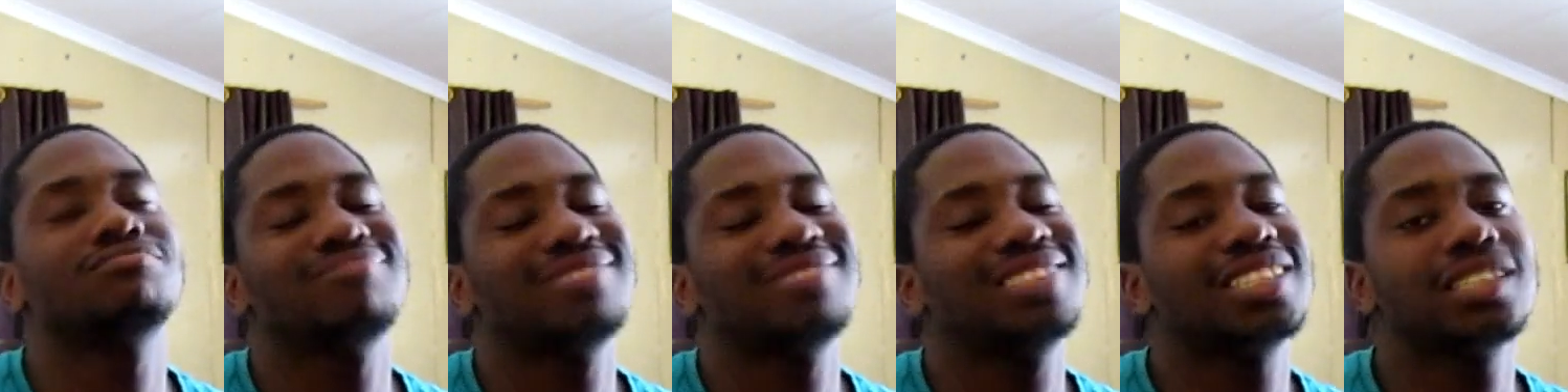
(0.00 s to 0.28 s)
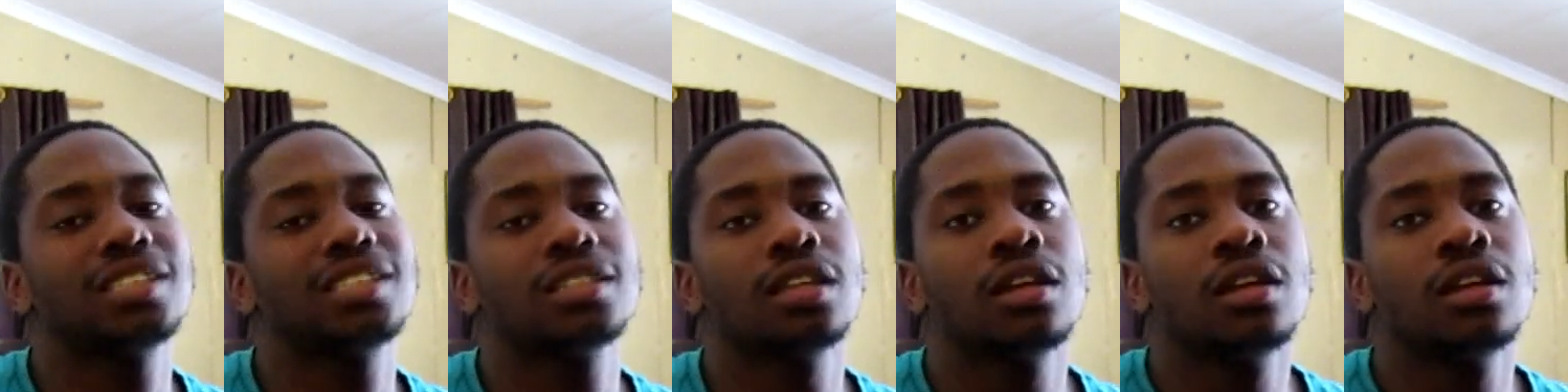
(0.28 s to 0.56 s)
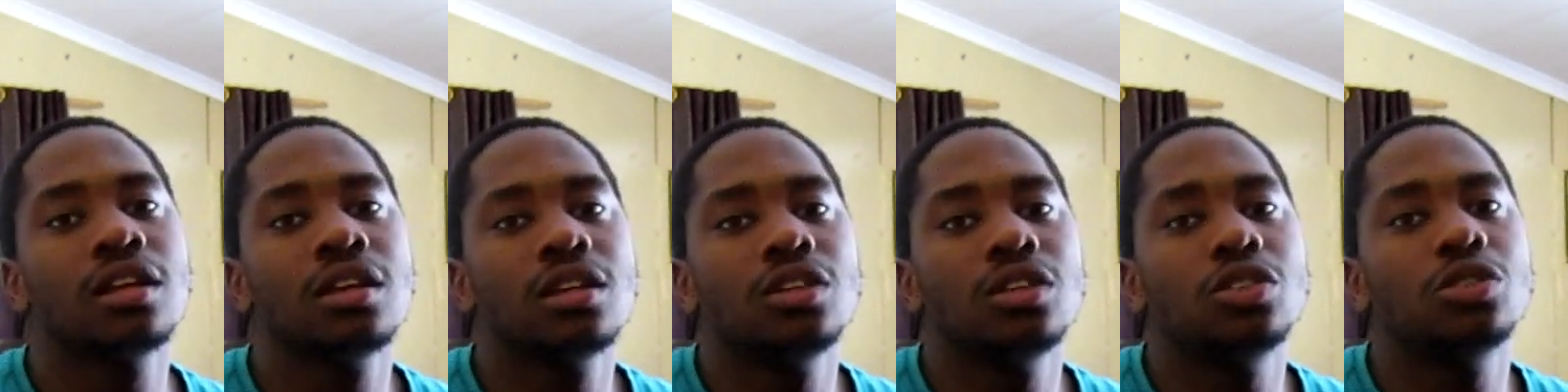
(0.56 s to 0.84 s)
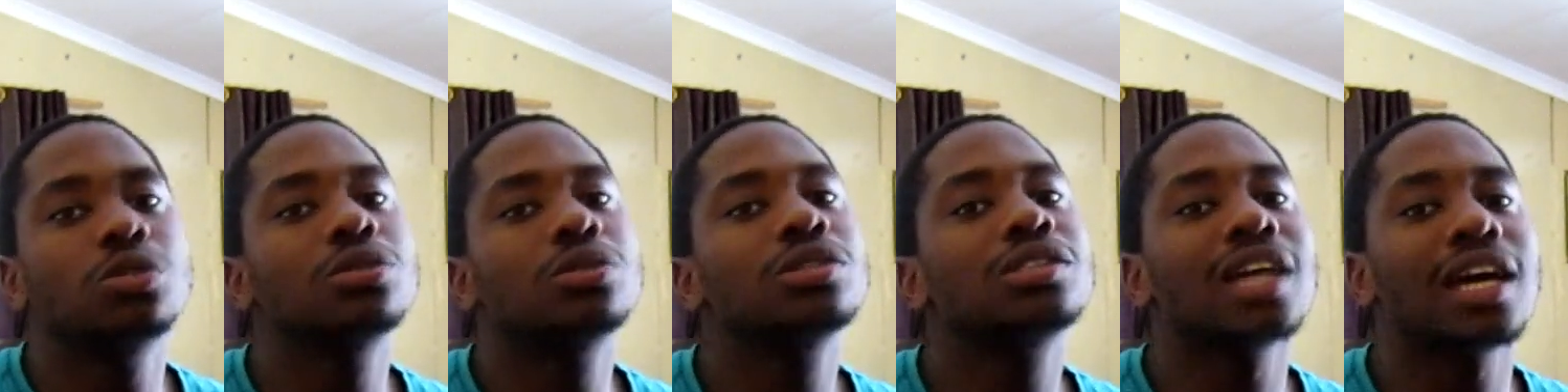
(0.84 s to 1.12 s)
just
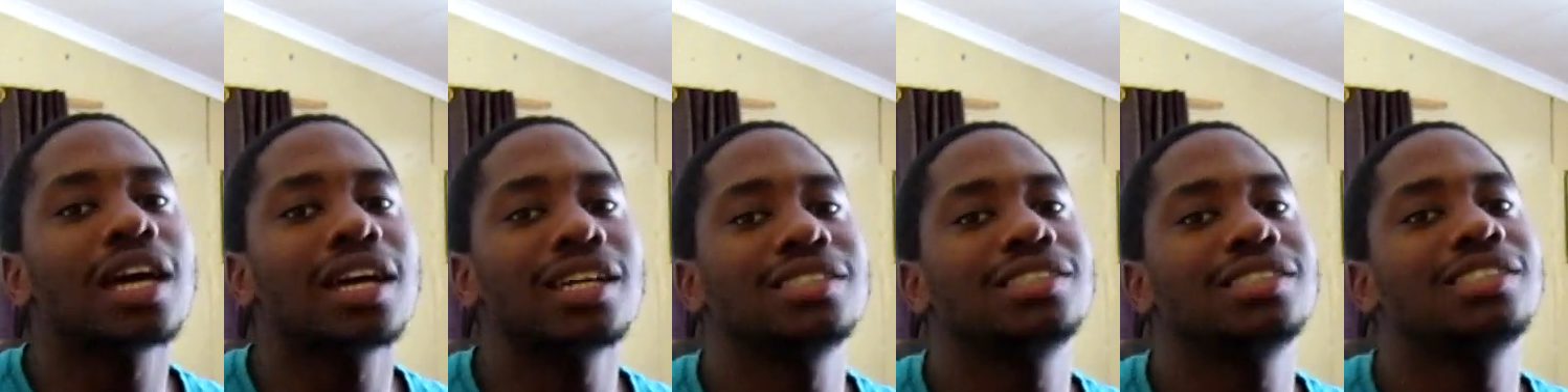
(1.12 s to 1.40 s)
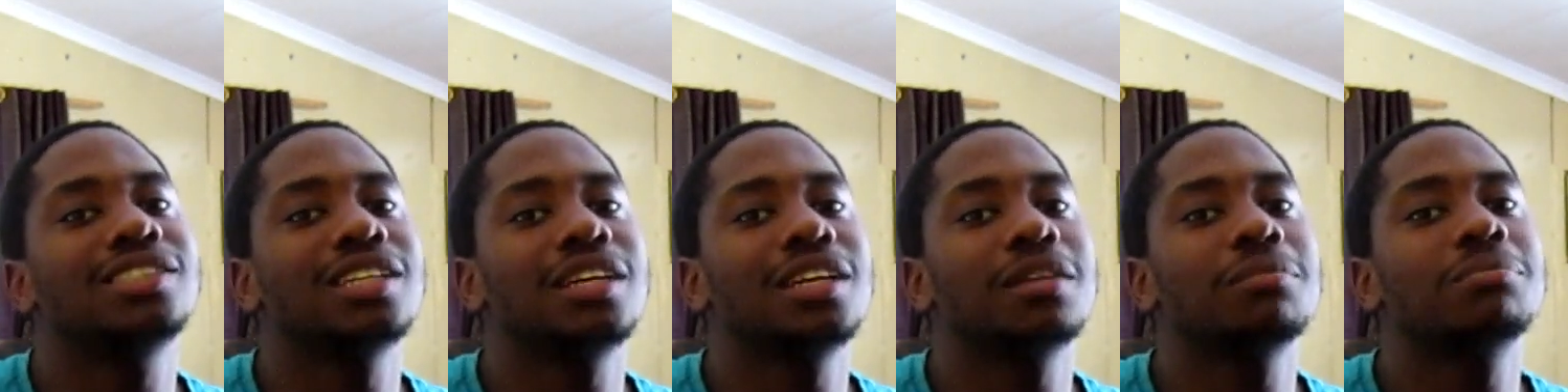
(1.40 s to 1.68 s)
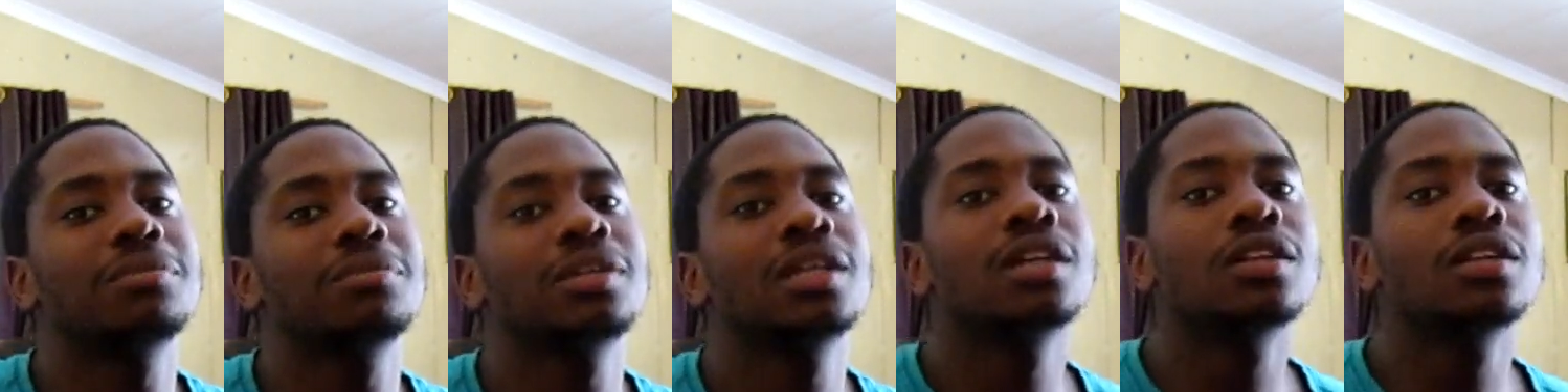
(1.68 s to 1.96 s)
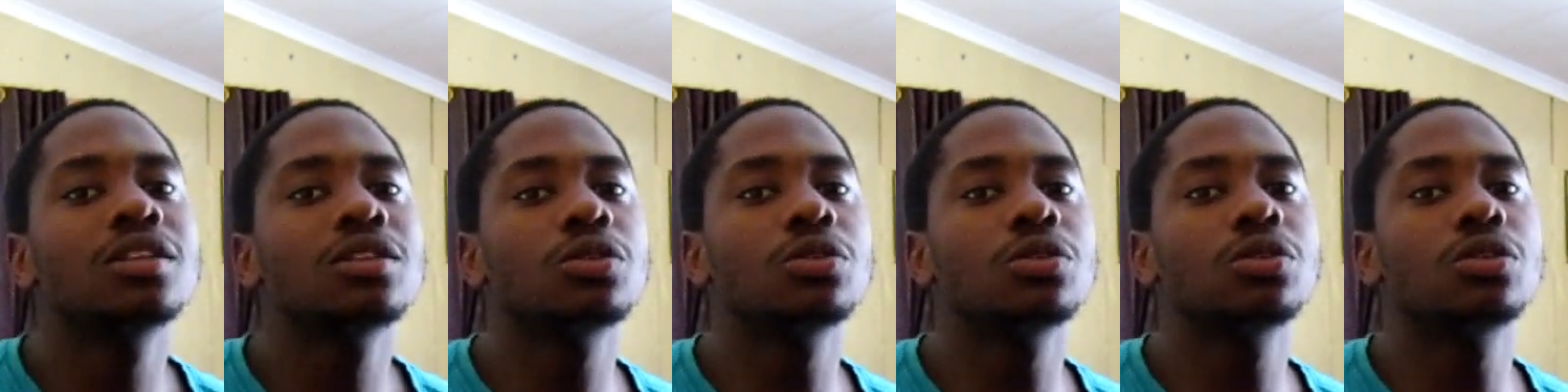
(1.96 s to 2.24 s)
use a gym
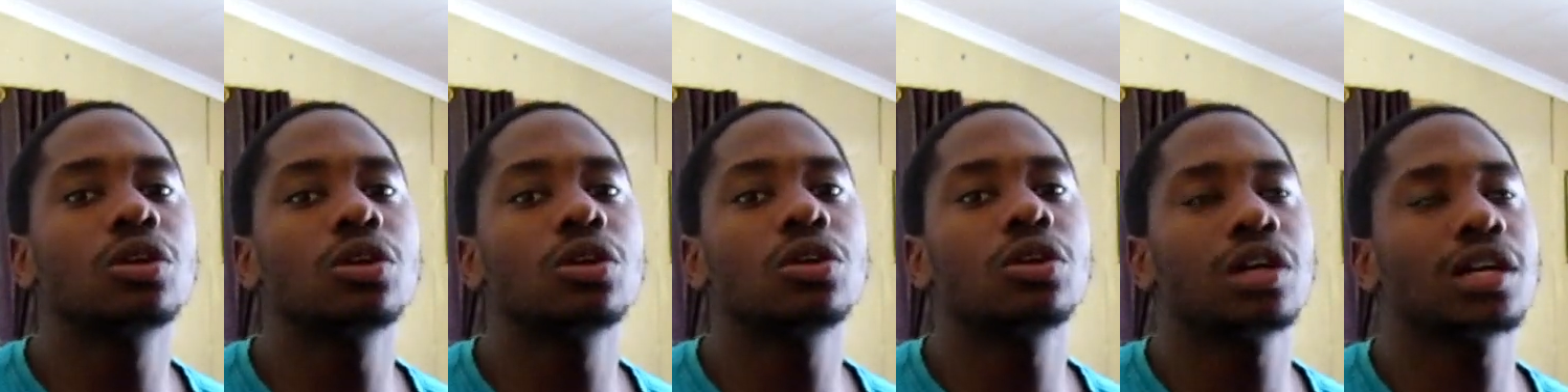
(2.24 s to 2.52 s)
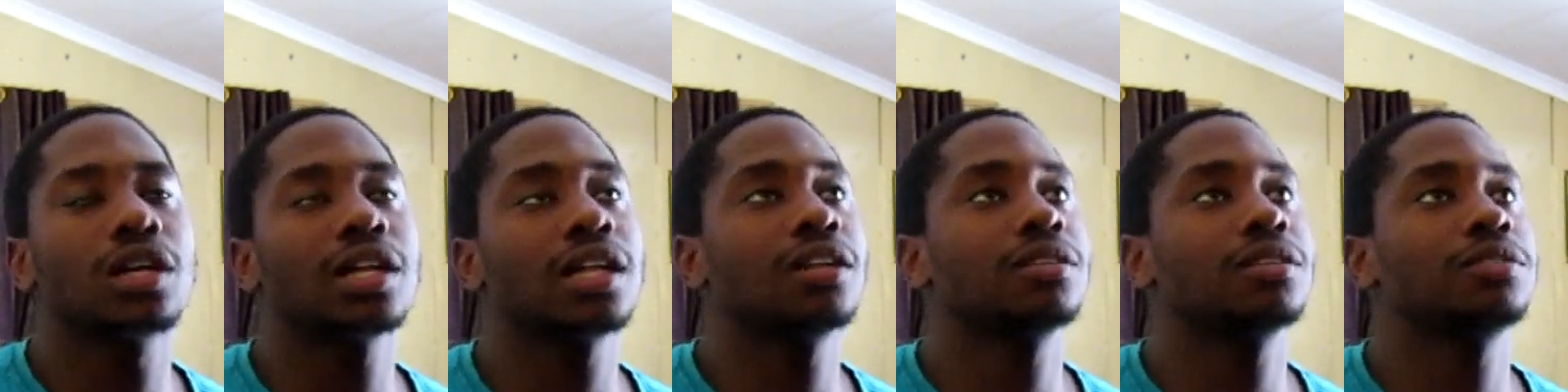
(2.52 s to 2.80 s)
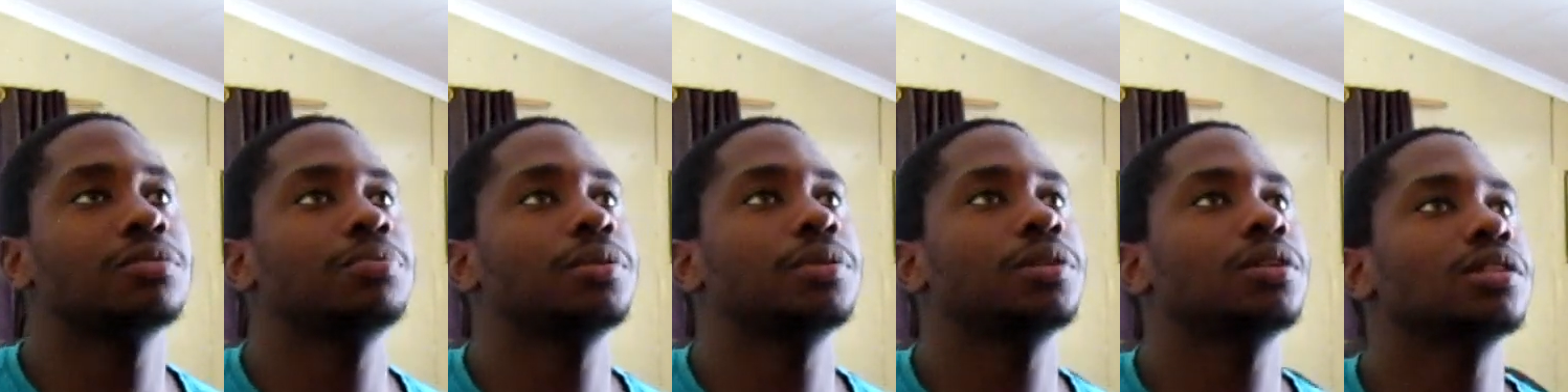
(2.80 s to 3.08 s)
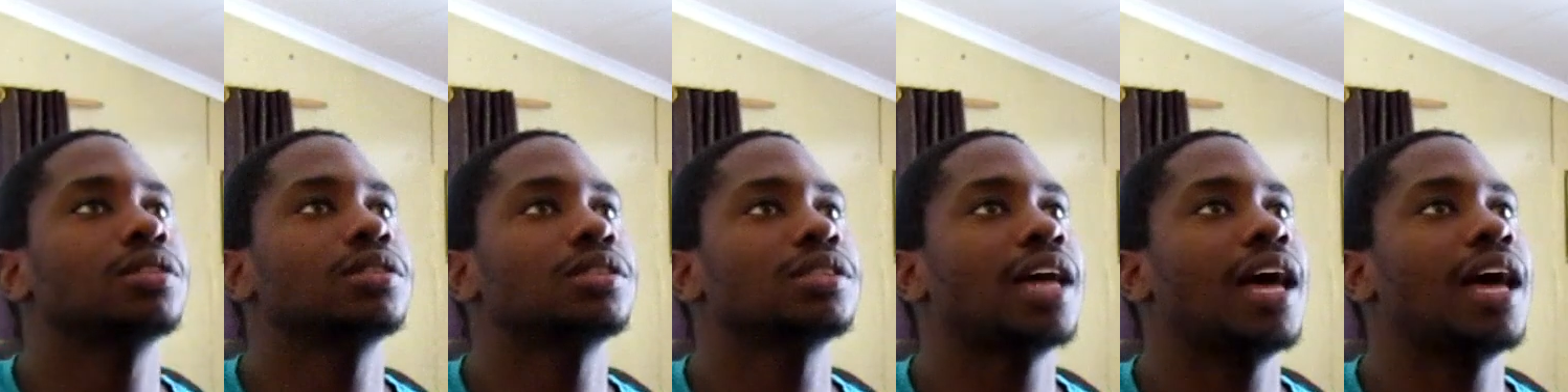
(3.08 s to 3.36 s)
to grow your calves,
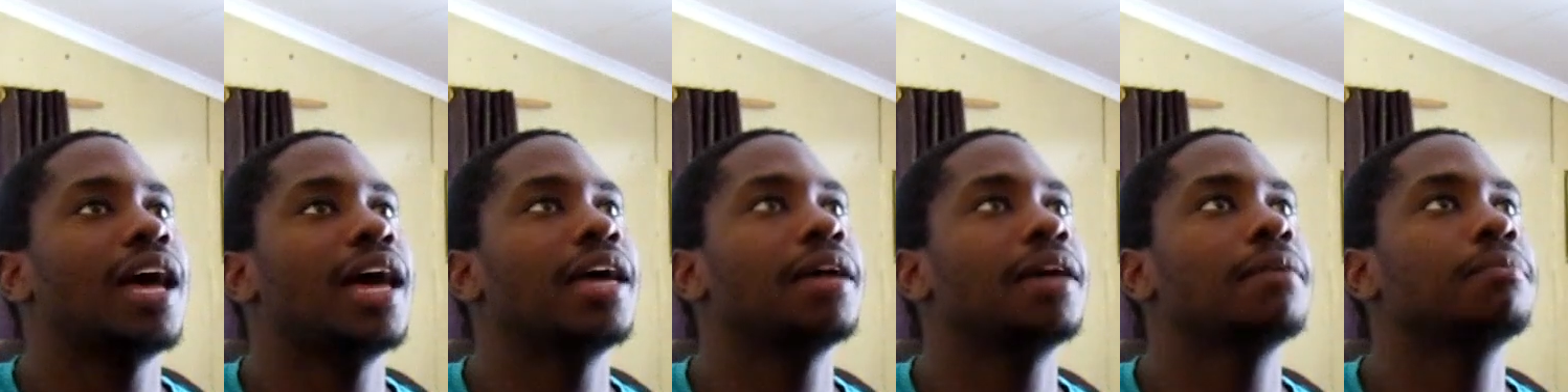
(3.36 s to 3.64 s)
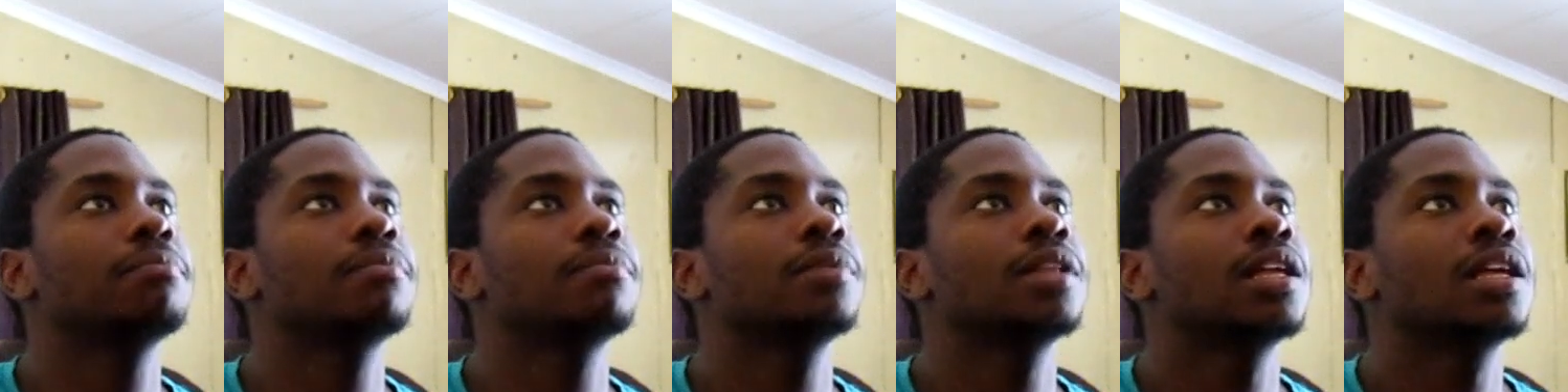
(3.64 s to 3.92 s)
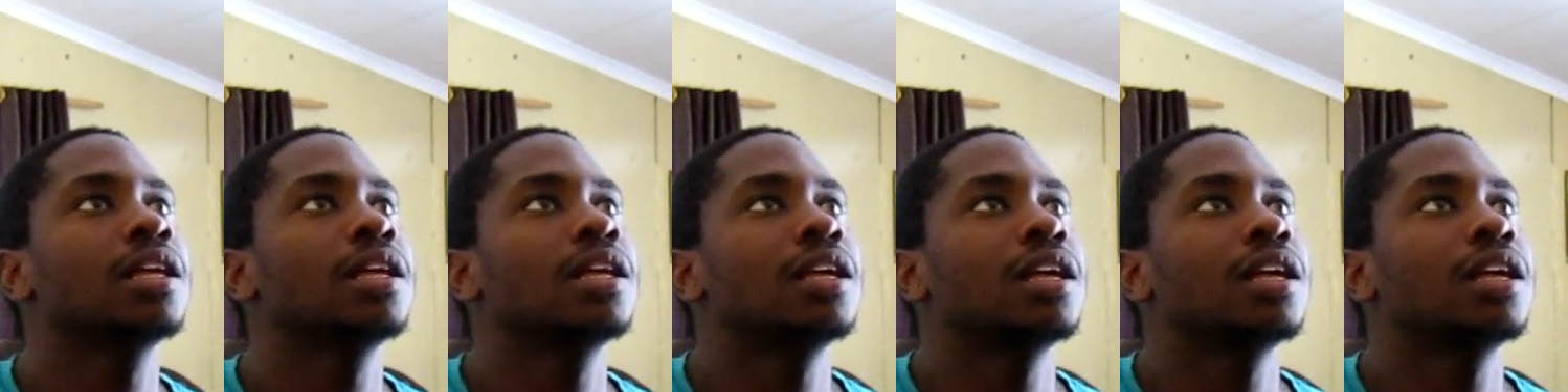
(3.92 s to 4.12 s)
because I'm